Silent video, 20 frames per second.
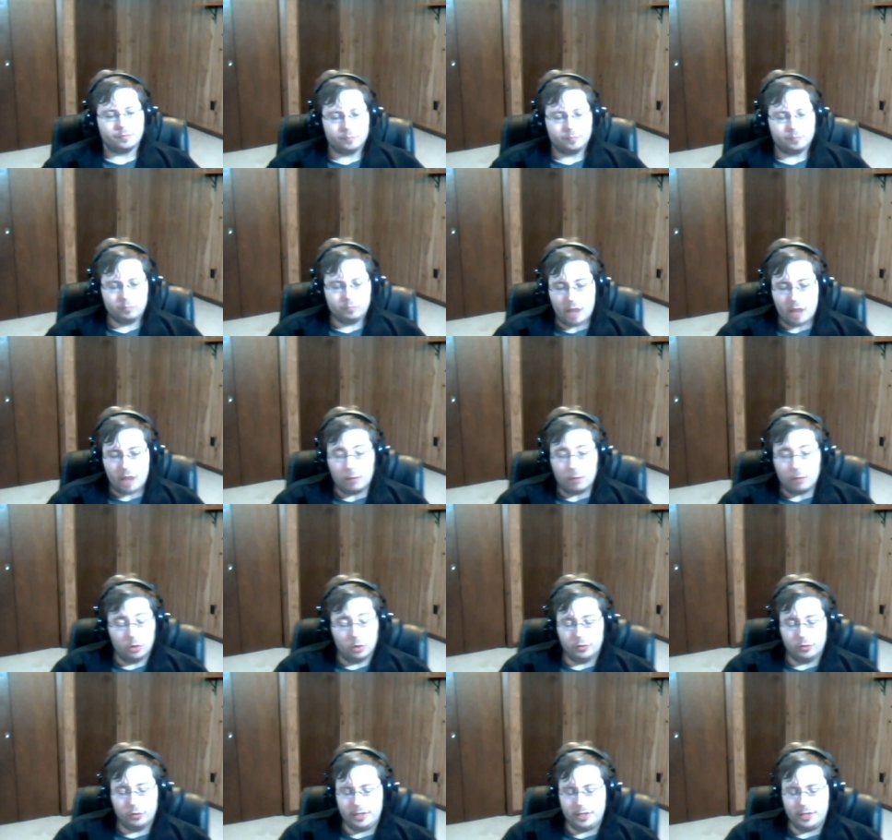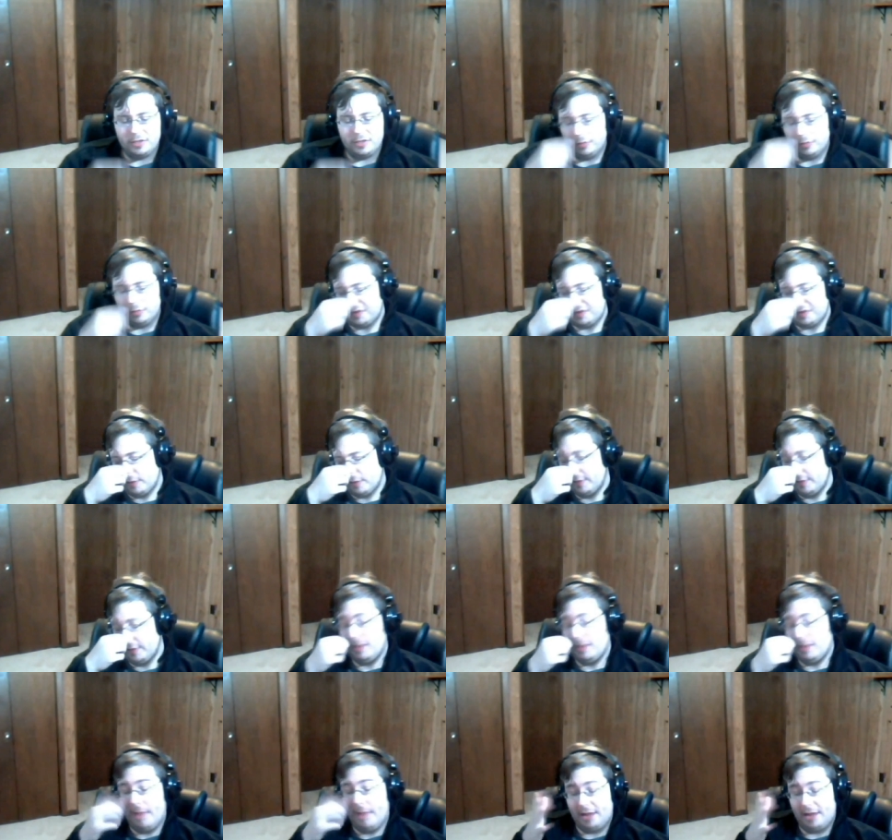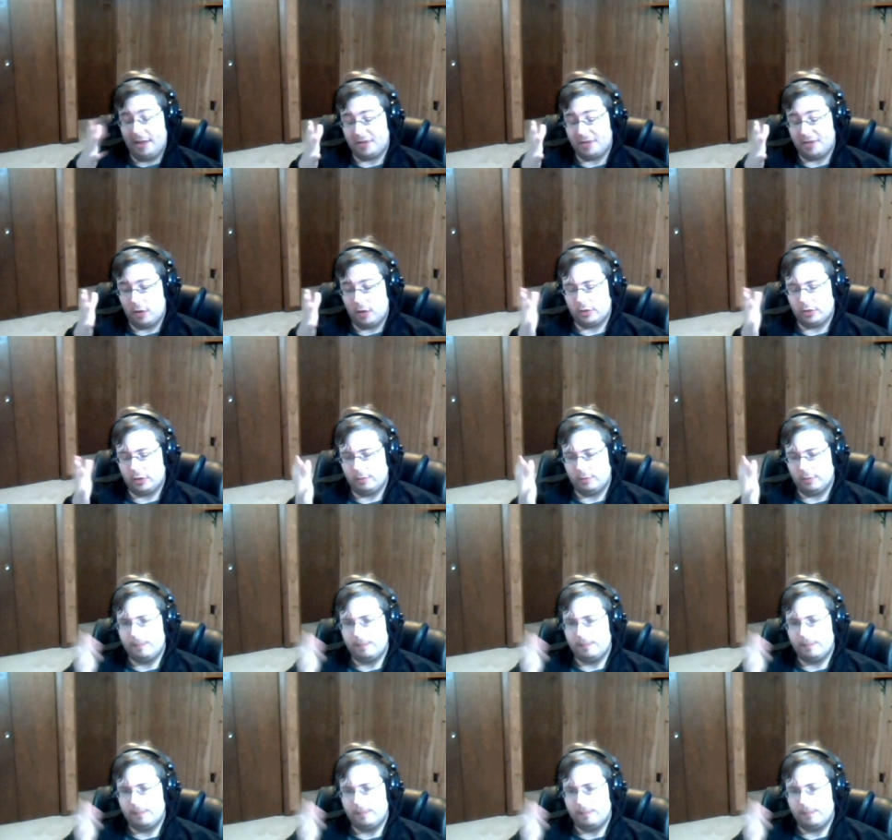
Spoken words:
And we'll go through each of these. We'll start with the min-maxed character.